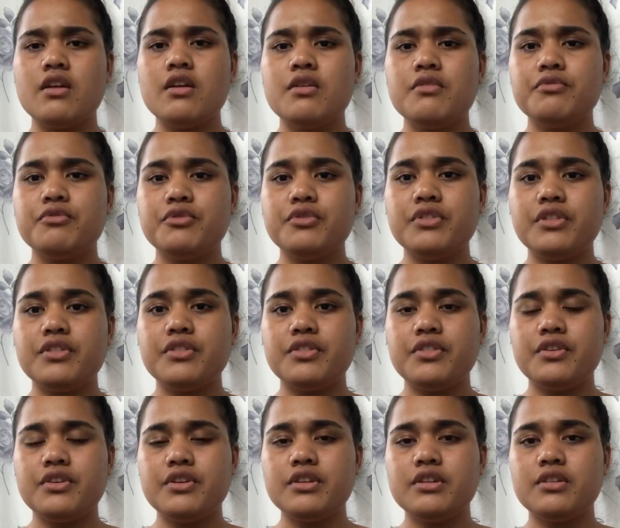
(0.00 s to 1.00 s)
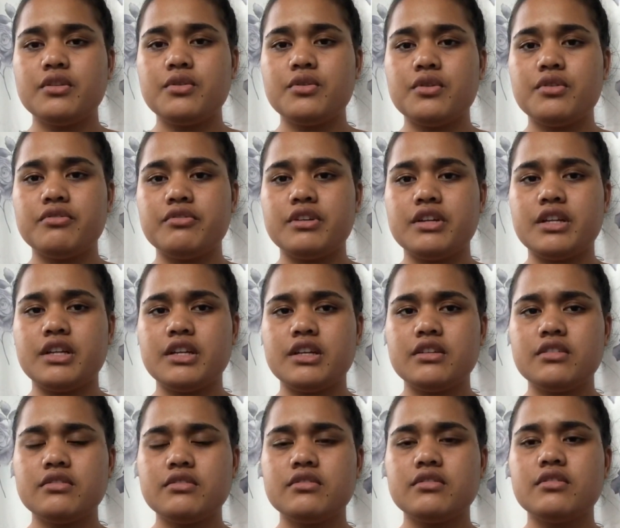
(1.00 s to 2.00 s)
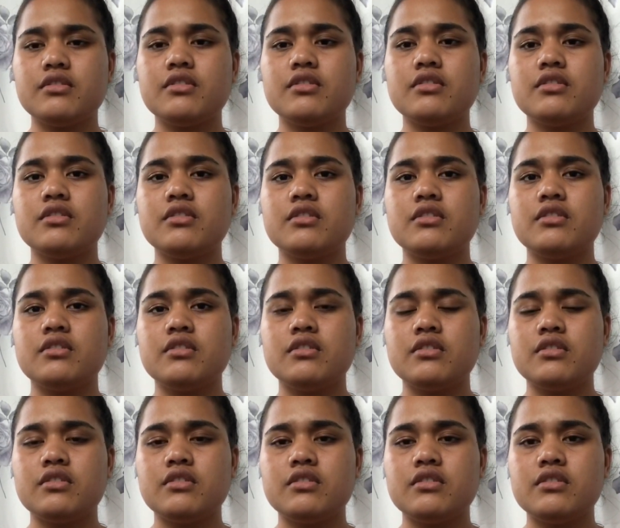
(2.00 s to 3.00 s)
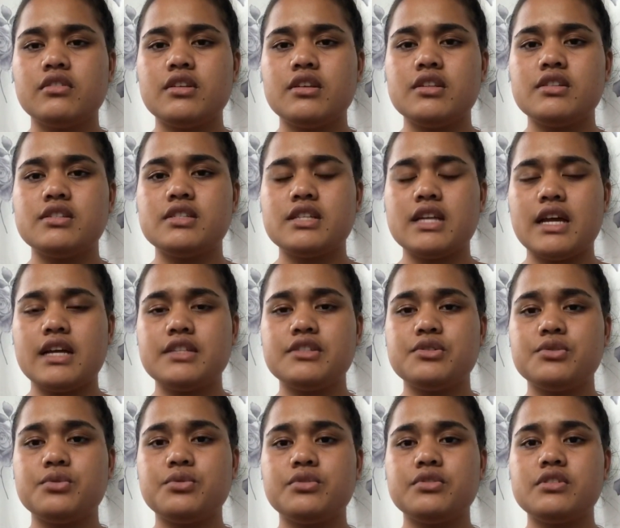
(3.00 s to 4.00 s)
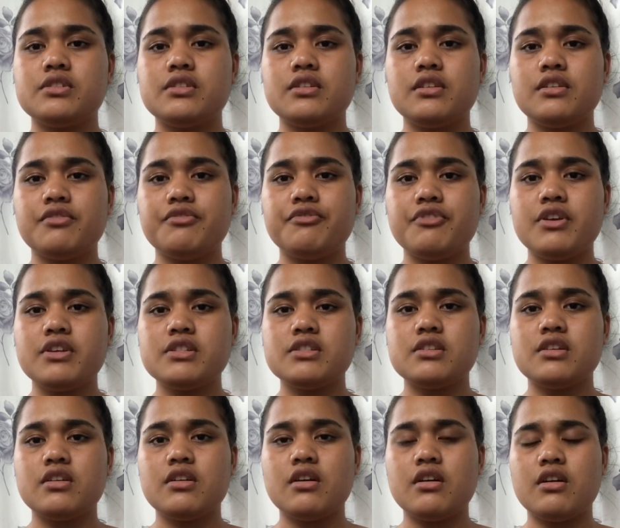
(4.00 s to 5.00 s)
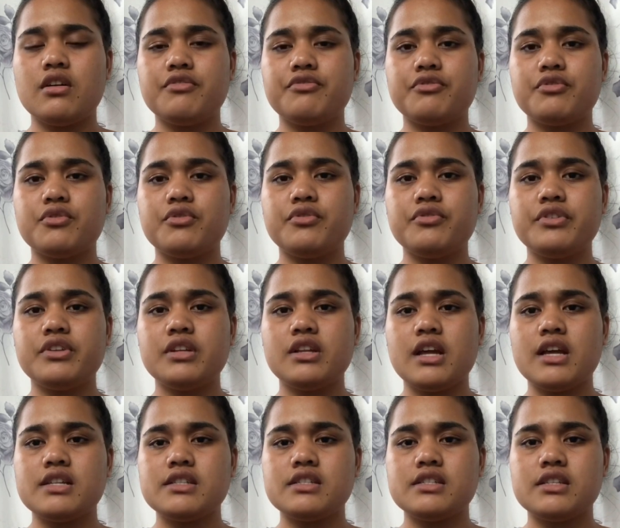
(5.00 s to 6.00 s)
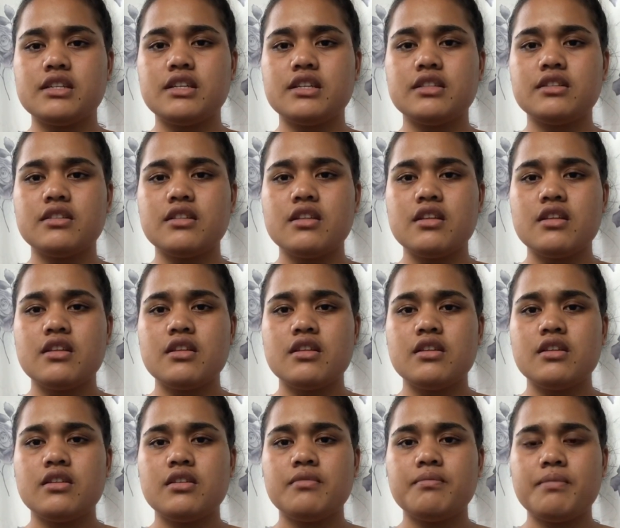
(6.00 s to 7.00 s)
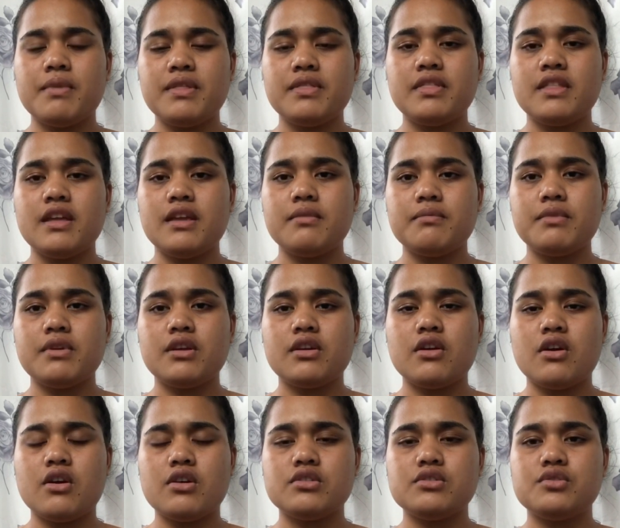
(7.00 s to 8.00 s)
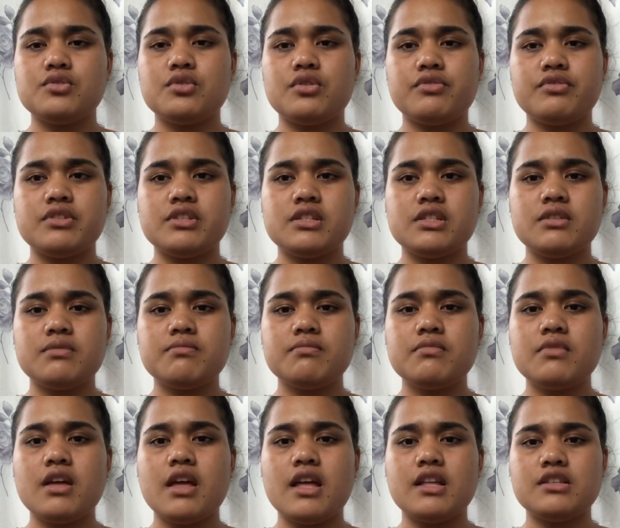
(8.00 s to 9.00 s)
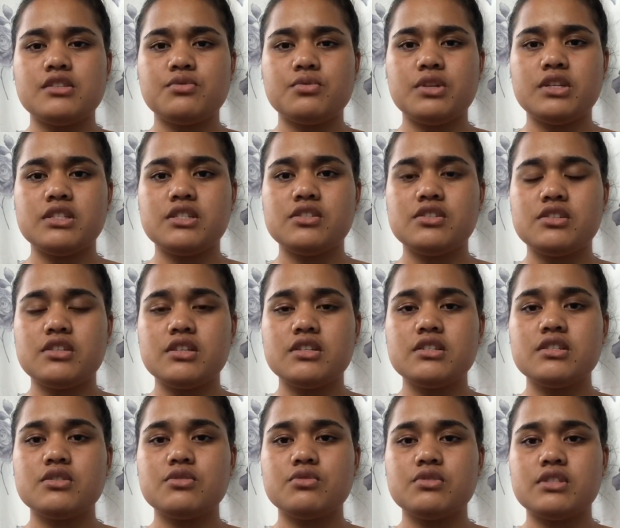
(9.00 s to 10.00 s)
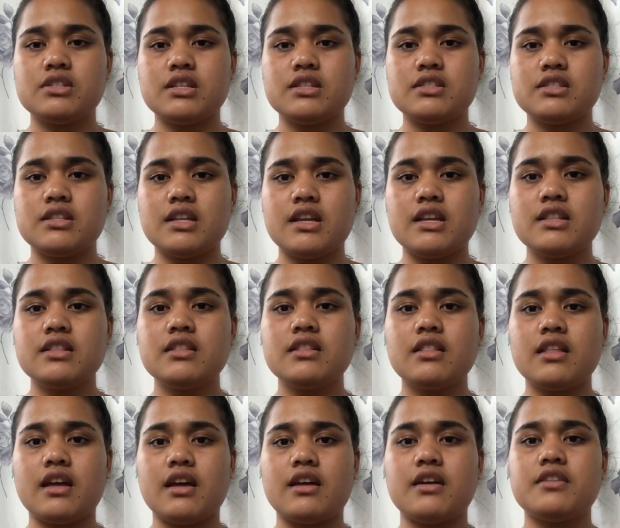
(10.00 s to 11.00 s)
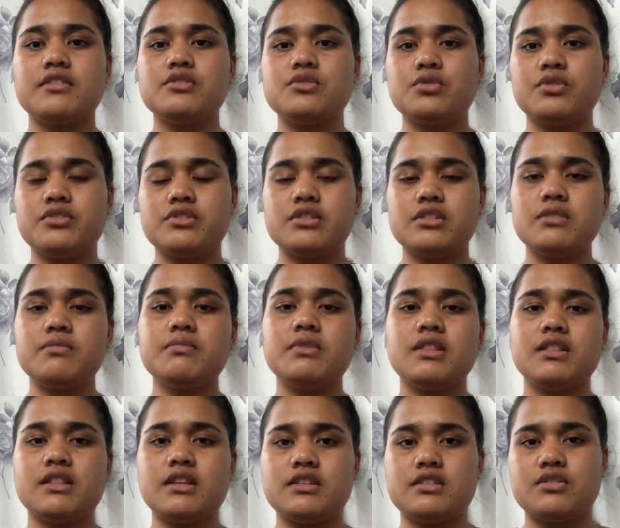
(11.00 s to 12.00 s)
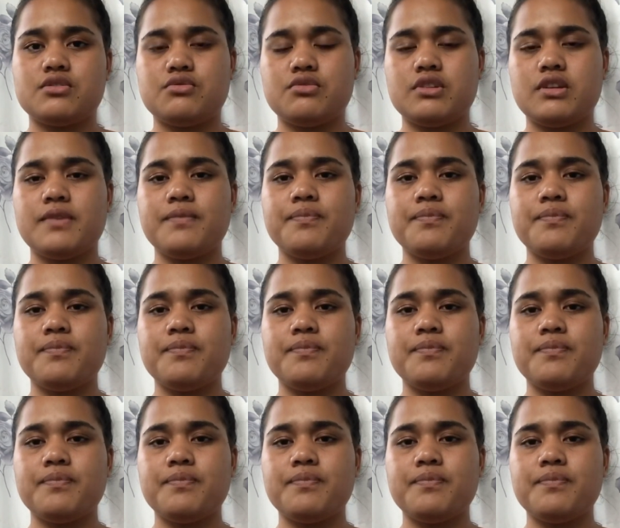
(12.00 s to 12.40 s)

For the third core reading, entitled Effect of COVID-19 Pandemic on Tourism and Strategies to Sustain the Tourism Industry,